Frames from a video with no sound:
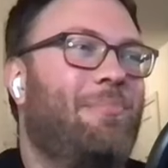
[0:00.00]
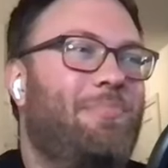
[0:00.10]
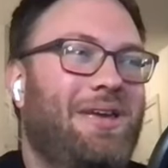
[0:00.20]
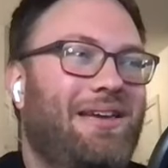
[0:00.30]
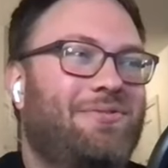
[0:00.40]

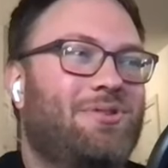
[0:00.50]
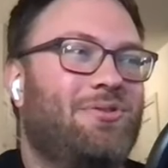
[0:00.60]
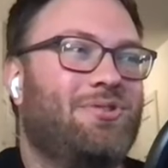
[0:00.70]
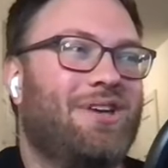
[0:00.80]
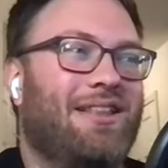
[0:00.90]
beefs?
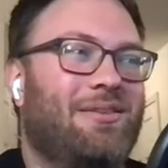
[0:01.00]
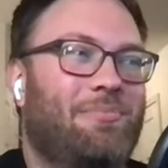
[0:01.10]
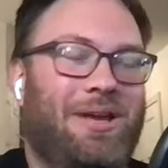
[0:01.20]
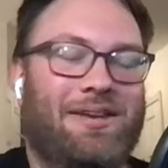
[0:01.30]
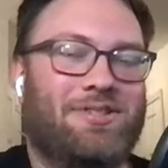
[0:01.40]
Who's got the
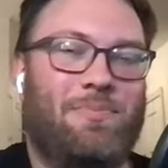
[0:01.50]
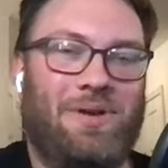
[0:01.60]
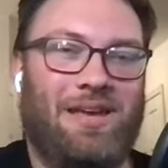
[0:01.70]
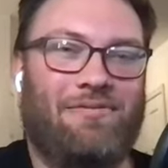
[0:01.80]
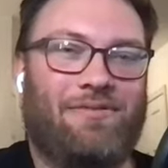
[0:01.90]
biggest
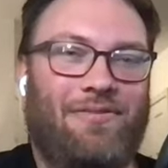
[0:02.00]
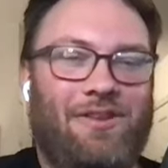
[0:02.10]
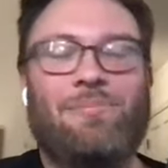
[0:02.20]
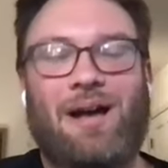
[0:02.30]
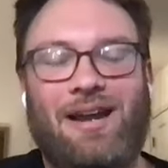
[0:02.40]
beef? I feel
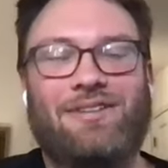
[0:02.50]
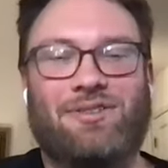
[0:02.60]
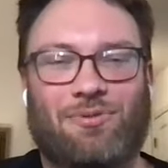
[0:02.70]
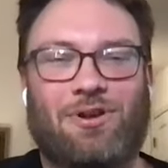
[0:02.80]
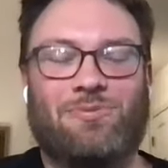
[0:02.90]
like mine is
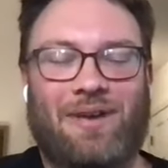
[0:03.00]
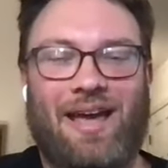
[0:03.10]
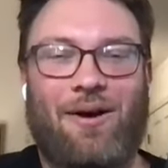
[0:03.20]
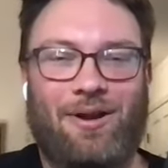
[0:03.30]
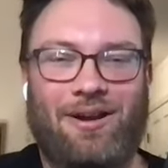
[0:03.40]
the Rose
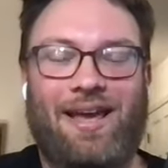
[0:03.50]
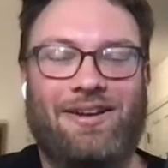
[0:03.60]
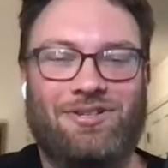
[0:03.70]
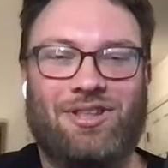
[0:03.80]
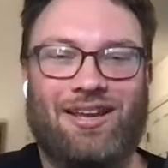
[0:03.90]
McGowan
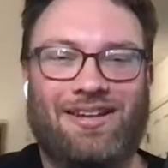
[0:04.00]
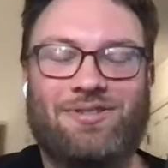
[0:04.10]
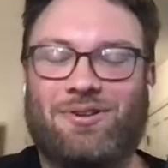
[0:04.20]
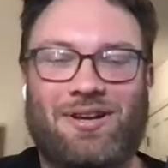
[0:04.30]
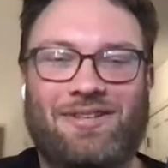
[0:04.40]
age thing.
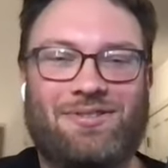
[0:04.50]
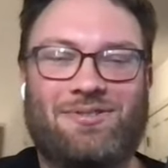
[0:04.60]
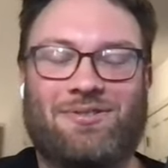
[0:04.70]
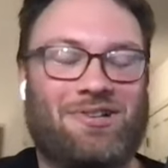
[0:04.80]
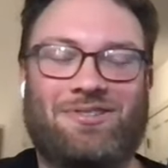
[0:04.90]
It's
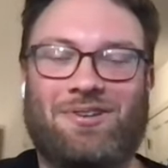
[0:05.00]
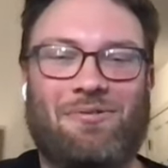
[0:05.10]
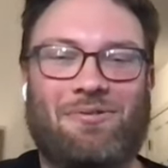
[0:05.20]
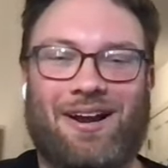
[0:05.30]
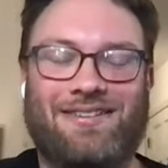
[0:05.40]
so
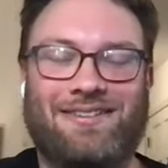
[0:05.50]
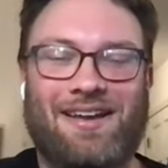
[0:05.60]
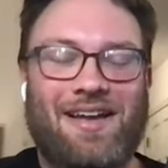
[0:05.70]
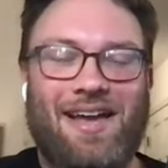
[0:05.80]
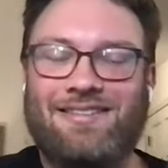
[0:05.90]
crazy.
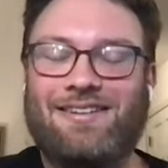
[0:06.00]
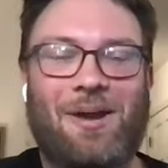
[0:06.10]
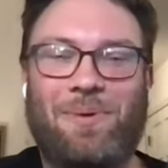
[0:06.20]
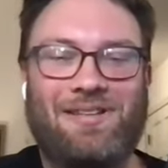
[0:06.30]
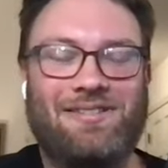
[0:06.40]
It's got to
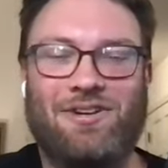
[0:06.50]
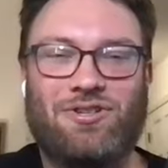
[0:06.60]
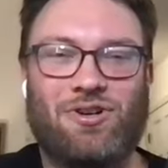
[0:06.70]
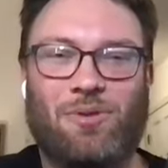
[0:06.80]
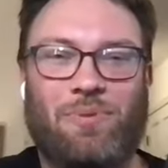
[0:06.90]
be
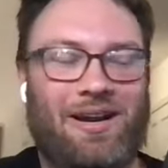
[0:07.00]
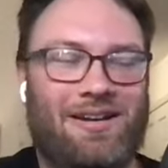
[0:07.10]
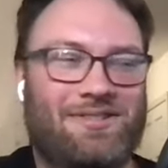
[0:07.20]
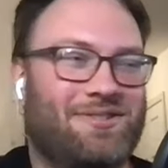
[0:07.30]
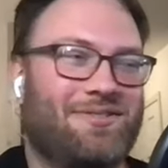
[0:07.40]
intentional, but
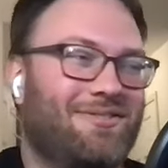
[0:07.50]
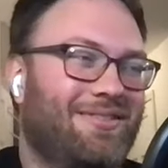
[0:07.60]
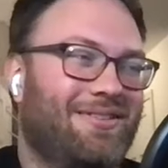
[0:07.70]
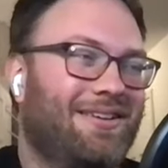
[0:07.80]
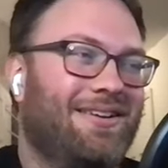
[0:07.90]
it's
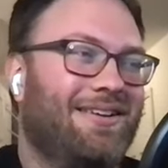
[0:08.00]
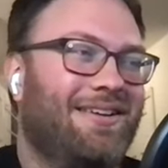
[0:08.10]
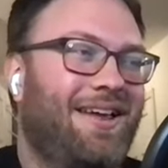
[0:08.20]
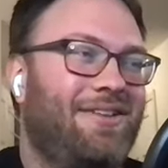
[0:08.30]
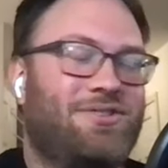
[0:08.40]

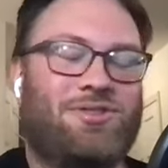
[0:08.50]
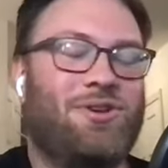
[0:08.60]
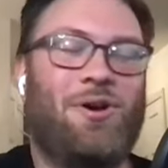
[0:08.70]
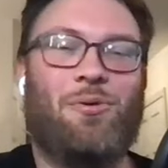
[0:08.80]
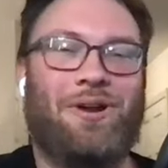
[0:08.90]

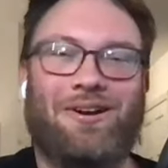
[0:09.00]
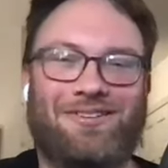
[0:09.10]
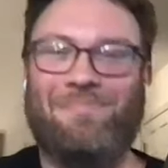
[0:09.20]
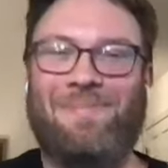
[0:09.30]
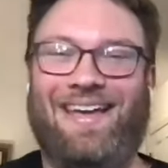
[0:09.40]
so weird
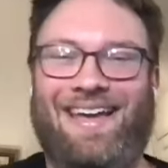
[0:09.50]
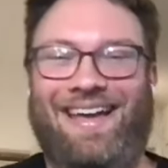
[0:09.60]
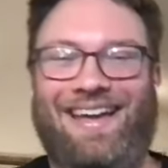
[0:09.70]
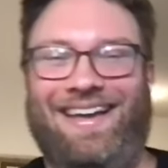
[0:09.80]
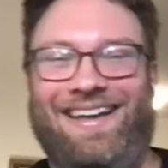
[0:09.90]
to
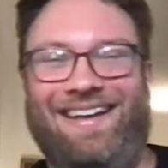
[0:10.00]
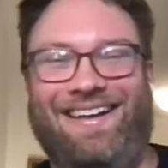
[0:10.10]
me.